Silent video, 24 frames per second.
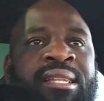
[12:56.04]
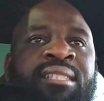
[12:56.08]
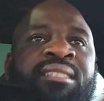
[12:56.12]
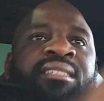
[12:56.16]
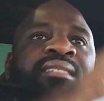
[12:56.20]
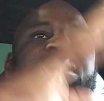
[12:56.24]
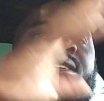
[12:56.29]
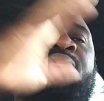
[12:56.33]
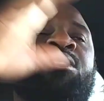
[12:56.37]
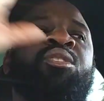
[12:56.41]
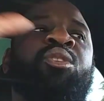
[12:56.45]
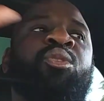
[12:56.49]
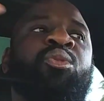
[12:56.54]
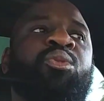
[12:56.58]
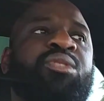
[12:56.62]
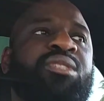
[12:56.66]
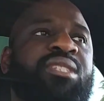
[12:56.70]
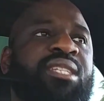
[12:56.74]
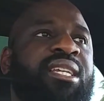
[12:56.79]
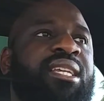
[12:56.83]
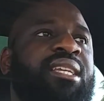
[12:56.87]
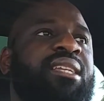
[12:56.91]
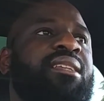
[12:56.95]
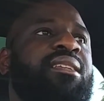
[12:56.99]
this is a
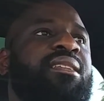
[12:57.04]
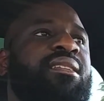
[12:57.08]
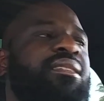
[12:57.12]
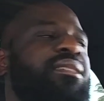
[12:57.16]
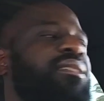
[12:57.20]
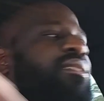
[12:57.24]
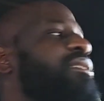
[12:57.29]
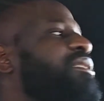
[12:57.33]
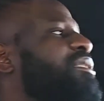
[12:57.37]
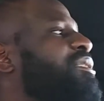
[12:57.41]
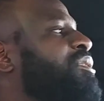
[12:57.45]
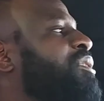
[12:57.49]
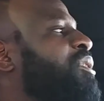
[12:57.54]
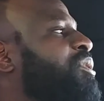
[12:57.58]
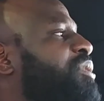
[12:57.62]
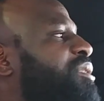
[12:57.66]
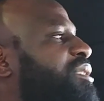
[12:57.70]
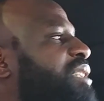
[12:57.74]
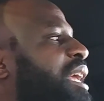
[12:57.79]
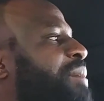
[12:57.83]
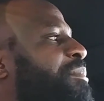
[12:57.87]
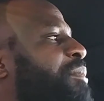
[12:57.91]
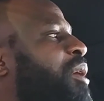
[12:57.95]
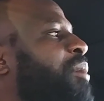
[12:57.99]
loose
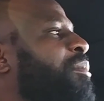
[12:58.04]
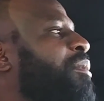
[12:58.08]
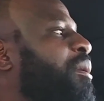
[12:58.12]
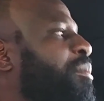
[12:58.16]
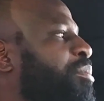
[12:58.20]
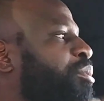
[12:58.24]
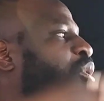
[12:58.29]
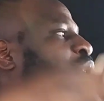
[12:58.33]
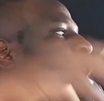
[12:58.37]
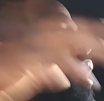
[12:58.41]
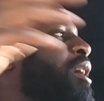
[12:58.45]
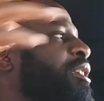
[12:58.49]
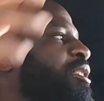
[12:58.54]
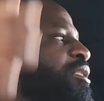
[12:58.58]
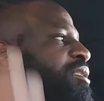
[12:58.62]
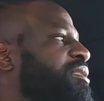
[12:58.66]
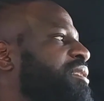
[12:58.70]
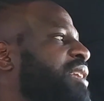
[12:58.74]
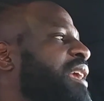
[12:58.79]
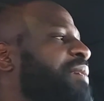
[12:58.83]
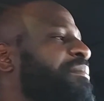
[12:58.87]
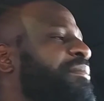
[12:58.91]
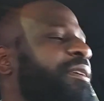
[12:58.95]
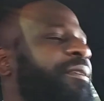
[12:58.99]
statement, a broader
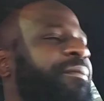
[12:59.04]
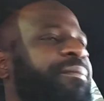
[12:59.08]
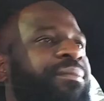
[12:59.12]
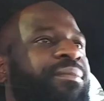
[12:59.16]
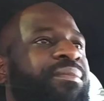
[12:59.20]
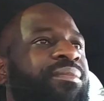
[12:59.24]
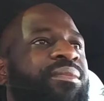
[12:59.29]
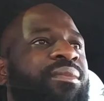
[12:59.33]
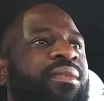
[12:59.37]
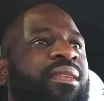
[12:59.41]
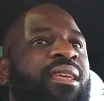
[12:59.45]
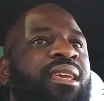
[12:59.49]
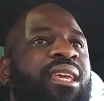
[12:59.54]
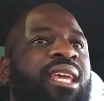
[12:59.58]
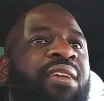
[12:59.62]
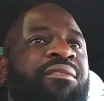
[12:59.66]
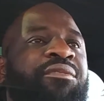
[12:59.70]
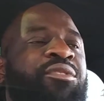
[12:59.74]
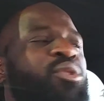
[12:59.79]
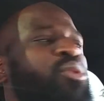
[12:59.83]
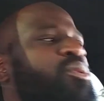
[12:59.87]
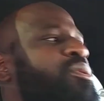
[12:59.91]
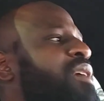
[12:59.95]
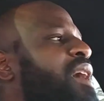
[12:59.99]
statement.
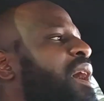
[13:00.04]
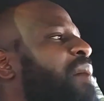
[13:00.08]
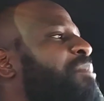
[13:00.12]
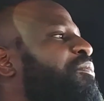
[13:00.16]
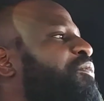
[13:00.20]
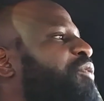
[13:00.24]
If you come